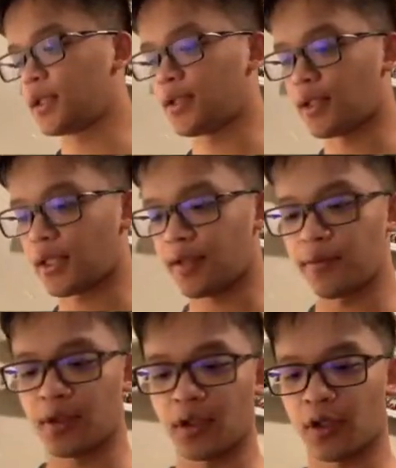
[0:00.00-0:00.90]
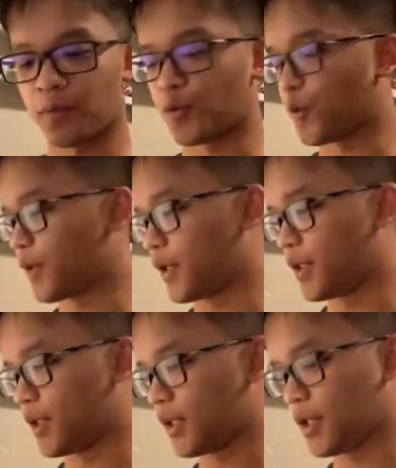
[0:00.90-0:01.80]
now that I have the cardboard
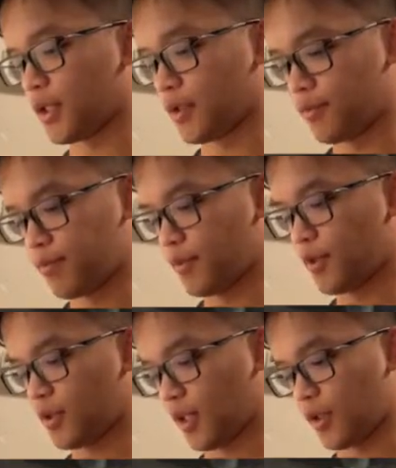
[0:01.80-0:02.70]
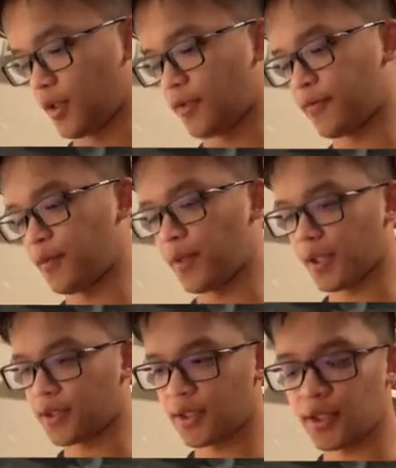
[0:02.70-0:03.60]
taken off the packs